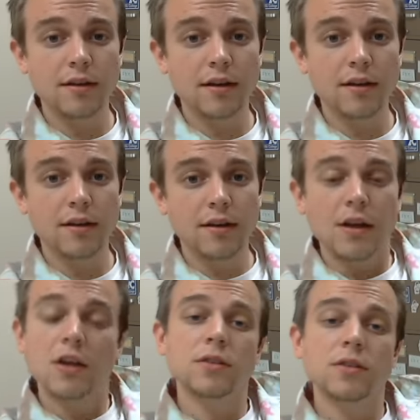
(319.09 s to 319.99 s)
Okay,
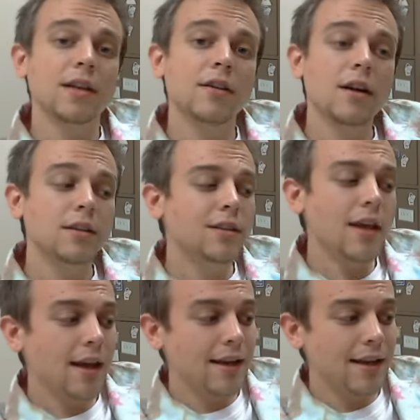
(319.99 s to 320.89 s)
so to get an
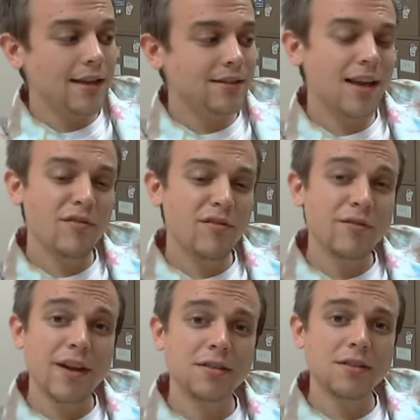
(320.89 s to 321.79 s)
octet, it has 7
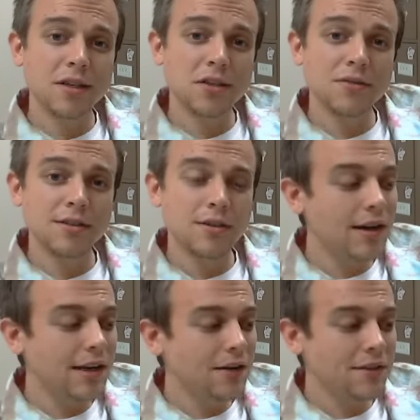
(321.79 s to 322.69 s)
valence electrons
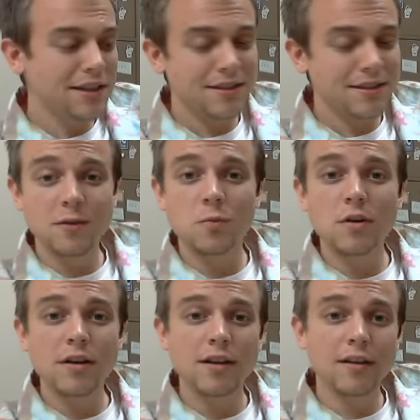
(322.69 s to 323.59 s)
already, it only has to gain
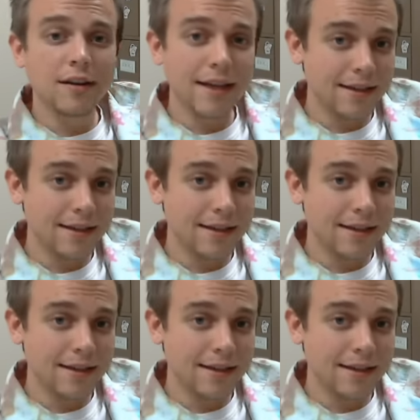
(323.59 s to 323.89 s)
1,